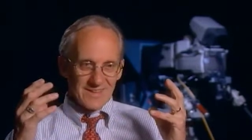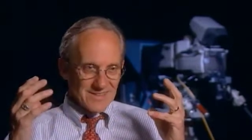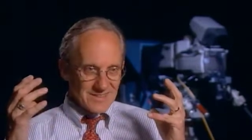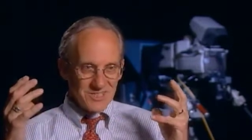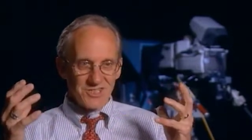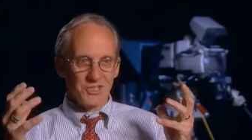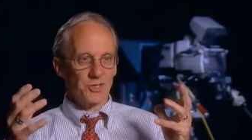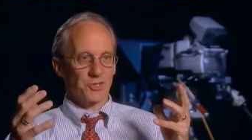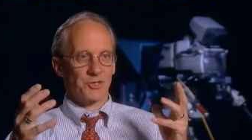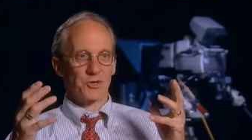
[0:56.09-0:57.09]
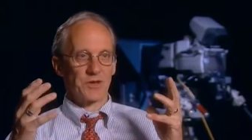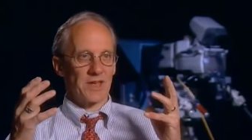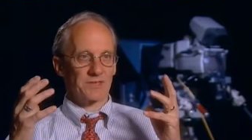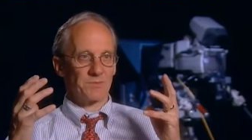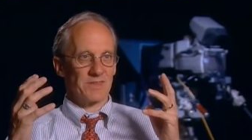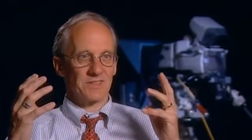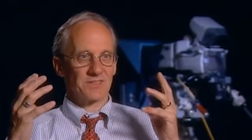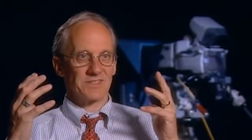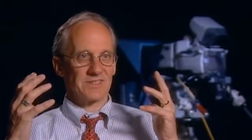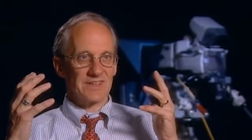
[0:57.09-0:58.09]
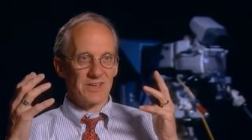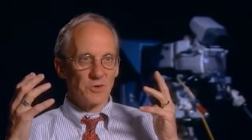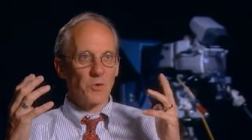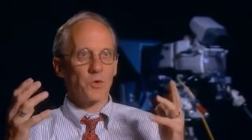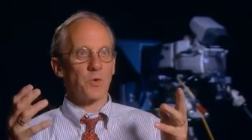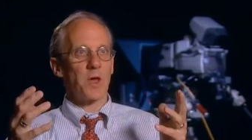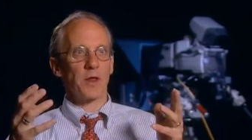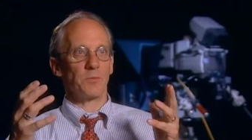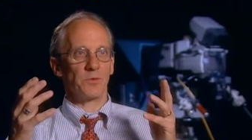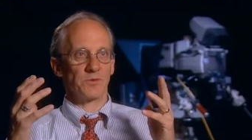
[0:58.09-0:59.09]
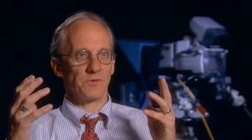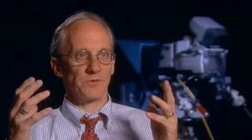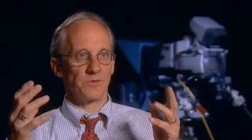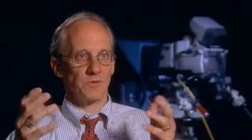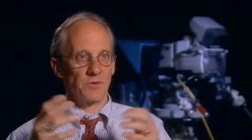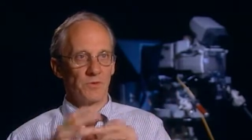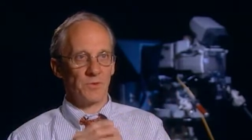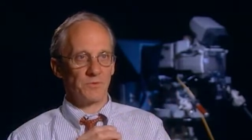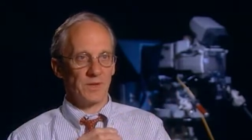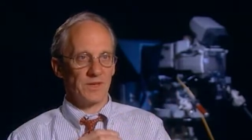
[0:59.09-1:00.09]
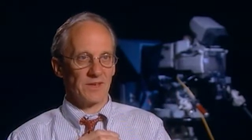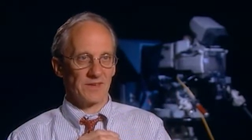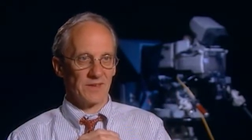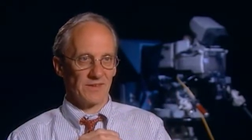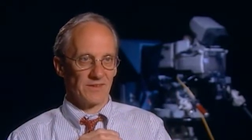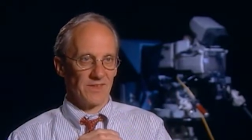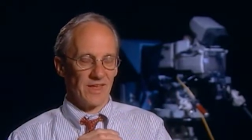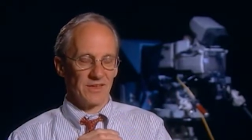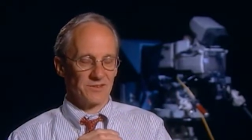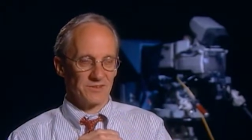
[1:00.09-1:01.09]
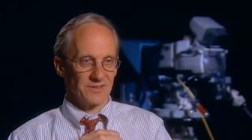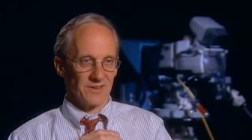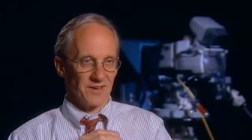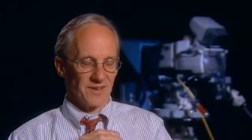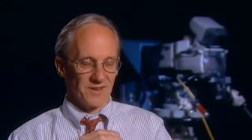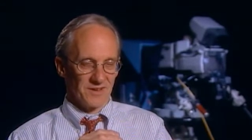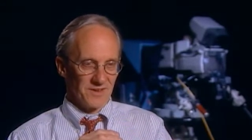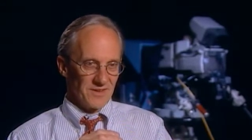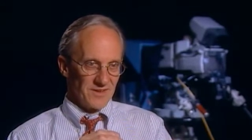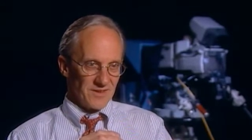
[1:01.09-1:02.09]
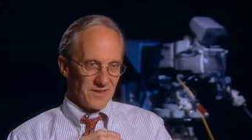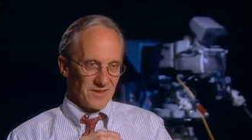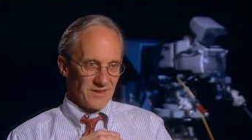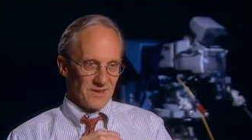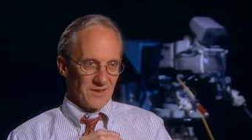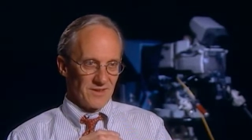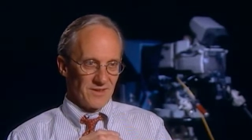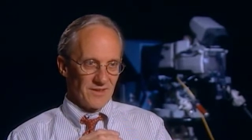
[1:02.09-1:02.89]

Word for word: she just turned out to be this incredible human being that uh, uh,